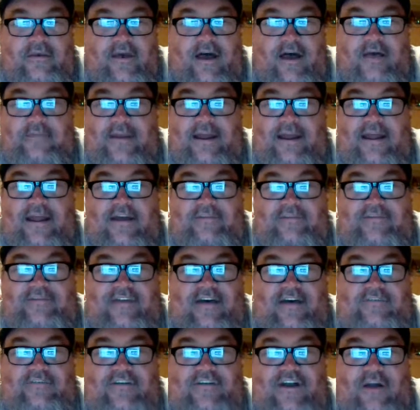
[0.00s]
I might have to
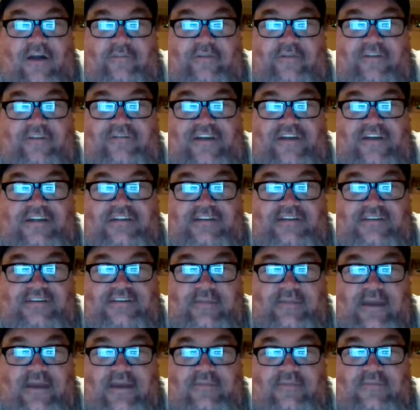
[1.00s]
have a couple of feetsels
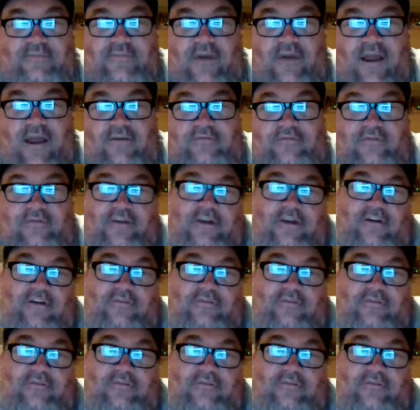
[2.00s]
made in brown, in